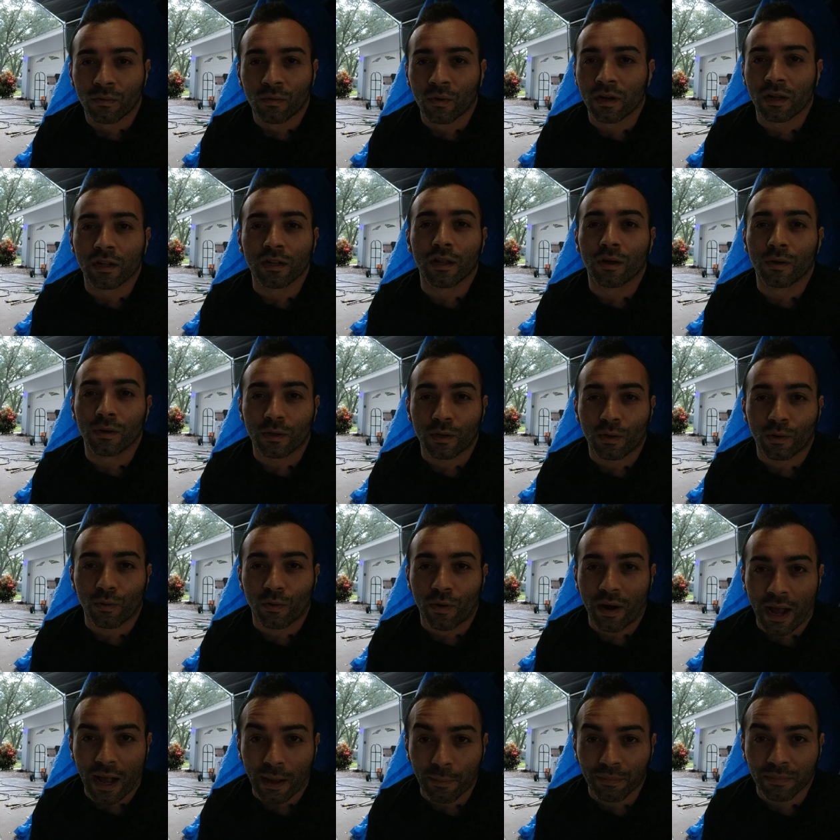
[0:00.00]
what a load of
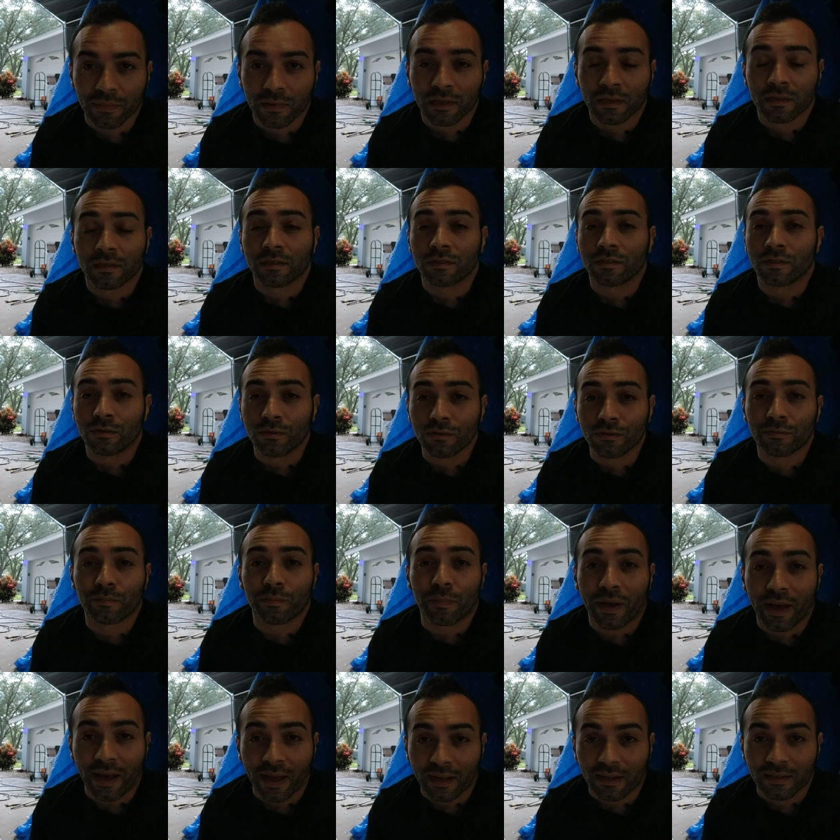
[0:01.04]
crap. Use
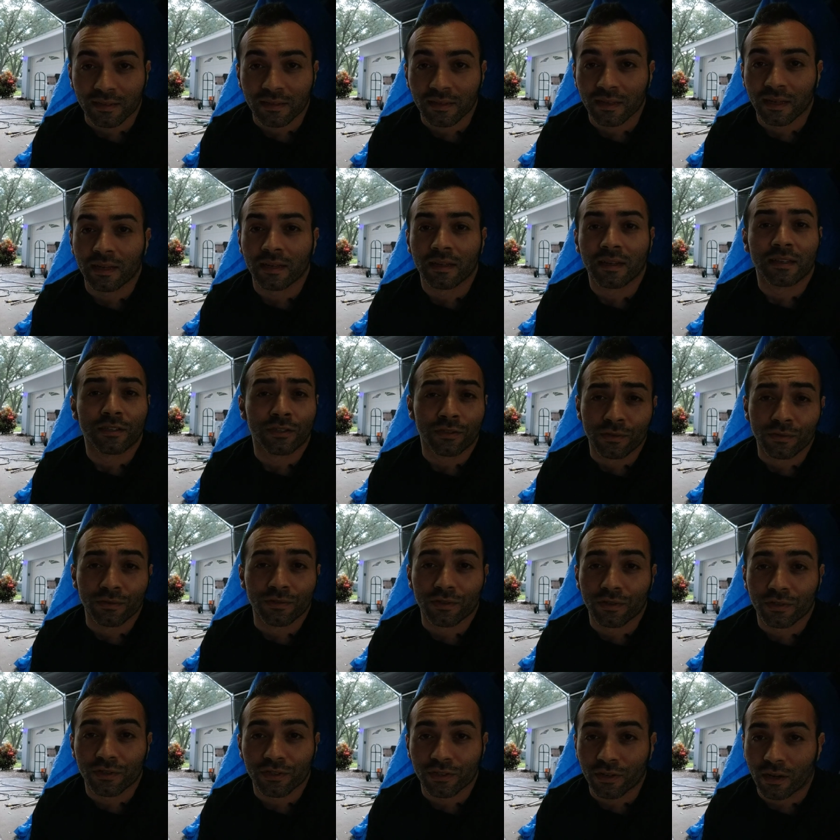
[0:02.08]
PEX. Use
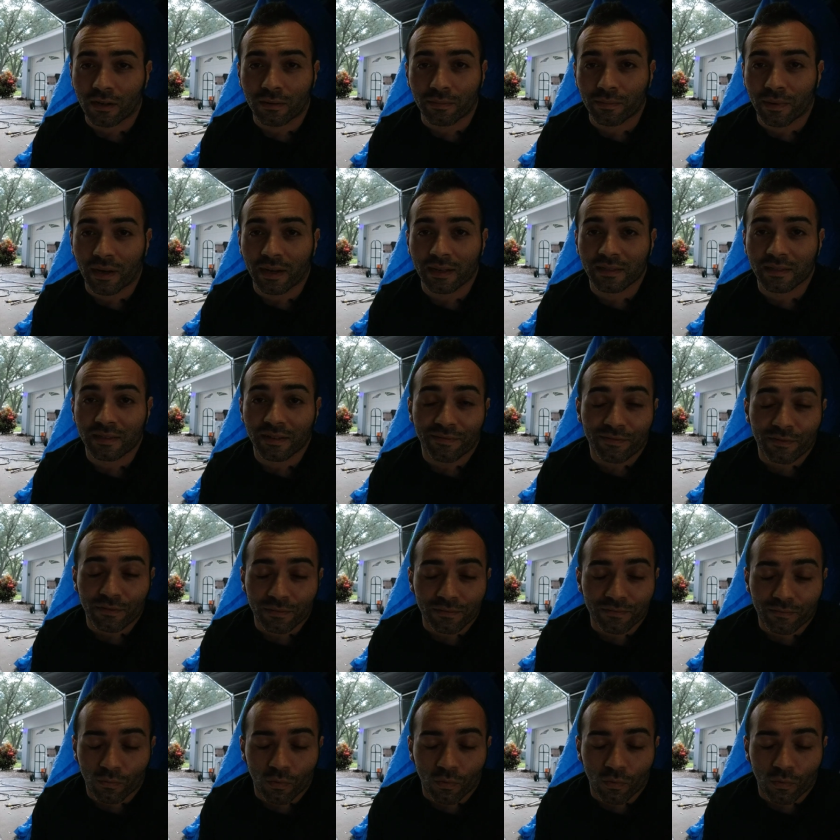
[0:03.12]
your shark bites if you